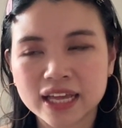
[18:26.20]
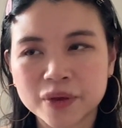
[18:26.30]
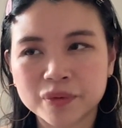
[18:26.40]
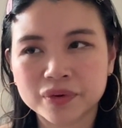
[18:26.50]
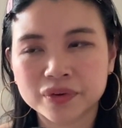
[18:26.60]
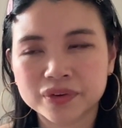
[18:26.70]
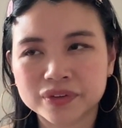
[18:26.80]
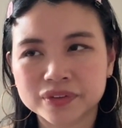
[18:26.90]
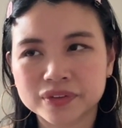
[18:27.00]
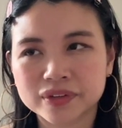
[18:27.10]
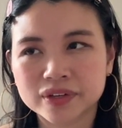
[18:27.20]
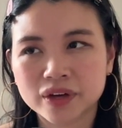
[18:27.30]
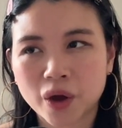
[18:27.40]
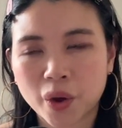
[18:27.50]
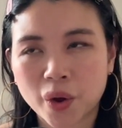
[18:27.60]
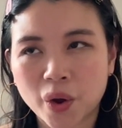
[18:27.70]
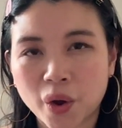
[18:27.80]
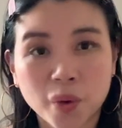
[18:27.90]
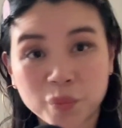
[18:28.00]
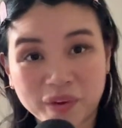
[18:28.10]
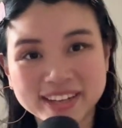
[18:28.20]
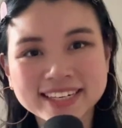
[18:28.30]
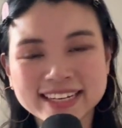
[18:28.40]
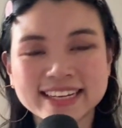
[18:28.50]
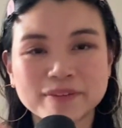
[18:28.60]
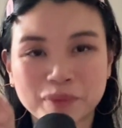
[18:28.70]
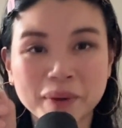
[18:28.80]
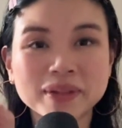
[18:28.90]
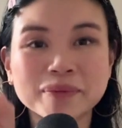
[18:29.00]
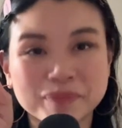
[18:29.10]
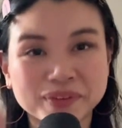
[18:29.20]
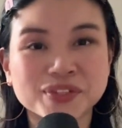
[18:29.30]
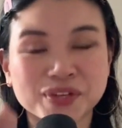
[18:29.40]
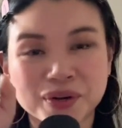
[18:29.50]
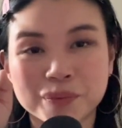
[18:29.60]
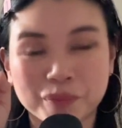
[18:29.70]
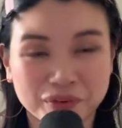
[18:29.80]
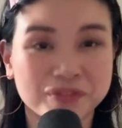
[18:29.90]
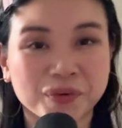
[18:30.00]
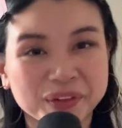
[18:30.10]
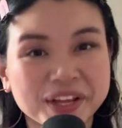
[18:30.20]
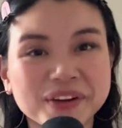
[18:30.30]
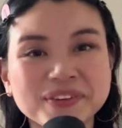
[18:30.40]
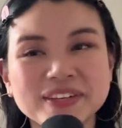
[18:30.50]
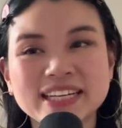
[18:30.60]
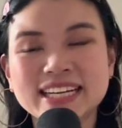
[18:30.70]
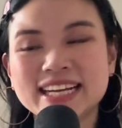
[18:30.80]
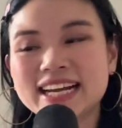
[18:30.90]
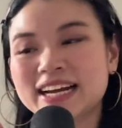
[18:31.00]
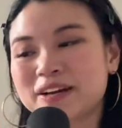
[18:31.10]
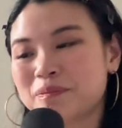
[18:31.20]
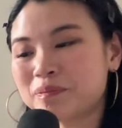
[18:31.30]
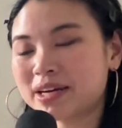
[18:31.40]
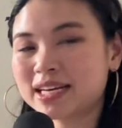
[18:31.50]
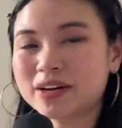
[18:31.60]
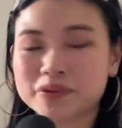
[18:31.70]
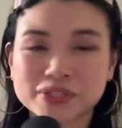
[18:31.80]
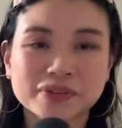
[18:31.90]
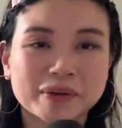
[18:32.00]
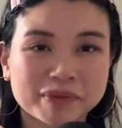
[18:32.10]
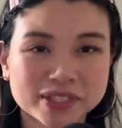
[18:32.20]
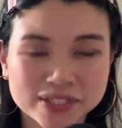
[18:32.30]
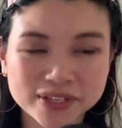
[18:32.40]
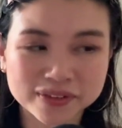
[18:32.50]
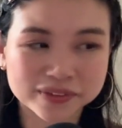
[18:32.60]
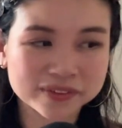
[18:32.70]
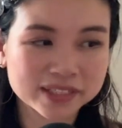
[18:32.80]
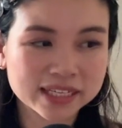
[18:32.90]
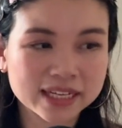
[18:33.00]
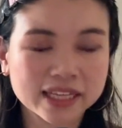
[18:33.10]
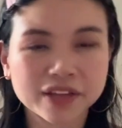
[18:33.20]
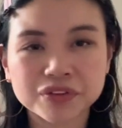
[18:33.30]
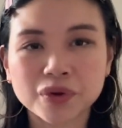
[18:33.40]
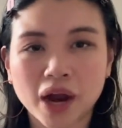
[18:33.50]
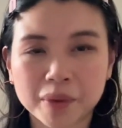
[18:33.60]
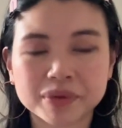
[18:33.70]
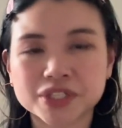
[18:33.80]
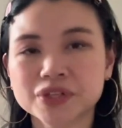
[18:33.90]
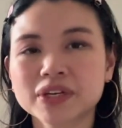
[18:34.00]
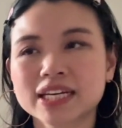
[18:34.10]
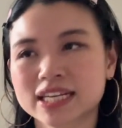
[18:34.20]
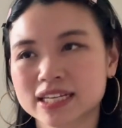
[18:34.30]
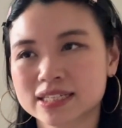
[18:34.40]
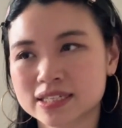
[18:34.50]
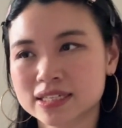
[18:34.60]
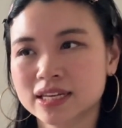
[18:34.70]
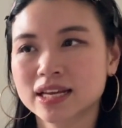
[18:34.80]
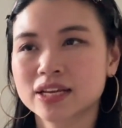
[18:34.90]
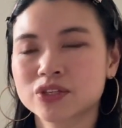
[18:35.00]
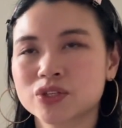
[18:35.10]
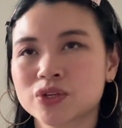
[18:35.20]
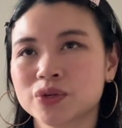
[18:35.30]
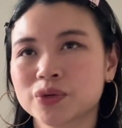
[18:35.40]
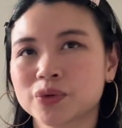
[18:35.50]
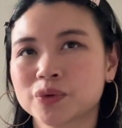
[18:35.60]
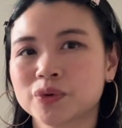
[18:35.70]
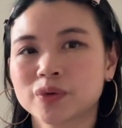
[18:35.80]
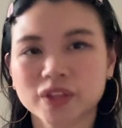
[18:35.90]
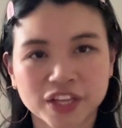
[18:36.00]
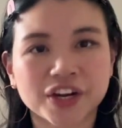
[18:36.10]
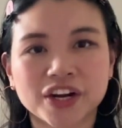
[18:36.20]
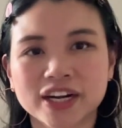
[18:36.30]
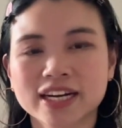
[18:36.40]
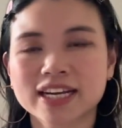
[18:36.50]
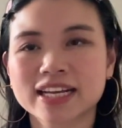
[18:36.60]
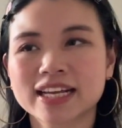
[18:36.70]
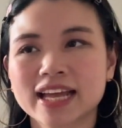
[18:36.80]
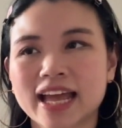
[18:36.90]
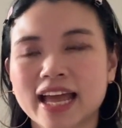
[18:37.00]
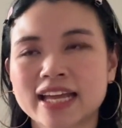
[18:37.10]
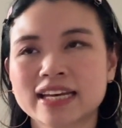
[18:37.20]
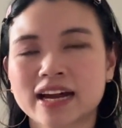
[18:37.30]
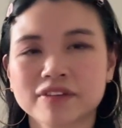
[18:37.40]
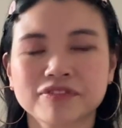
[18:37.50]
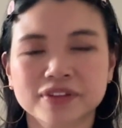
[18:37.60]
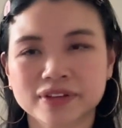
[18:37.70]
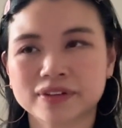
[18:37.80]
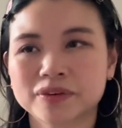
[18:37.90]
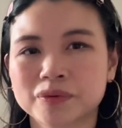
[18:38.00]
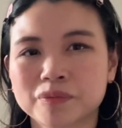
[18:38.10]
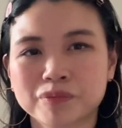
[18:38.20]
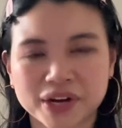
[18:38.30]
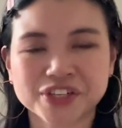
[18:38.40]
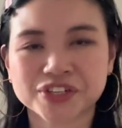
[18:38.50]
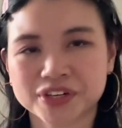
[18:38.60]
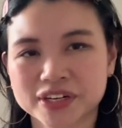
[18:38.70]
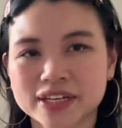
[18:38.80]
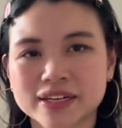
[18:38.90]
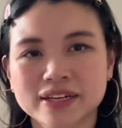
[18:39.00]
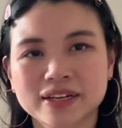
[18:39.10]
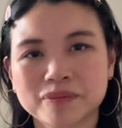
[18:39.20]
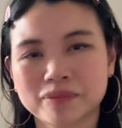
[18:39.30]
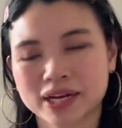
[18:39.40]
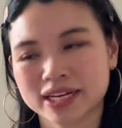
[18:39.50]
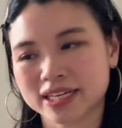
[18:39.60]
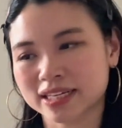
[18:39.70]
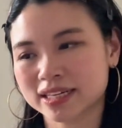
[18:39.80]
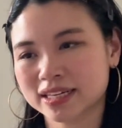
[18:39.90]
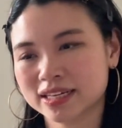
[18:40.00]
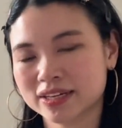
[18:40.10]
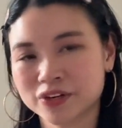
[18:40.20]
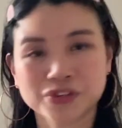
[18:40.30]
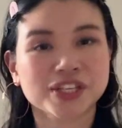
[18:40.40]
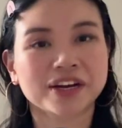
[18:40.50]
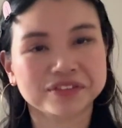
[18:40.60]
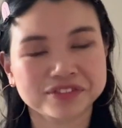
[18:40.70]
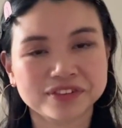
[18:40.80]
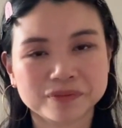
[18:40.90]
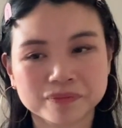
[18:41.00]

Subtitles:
it will, one, probably build your portfolio, but also number two, give you opportunities to learn and not feel pressured by yourself.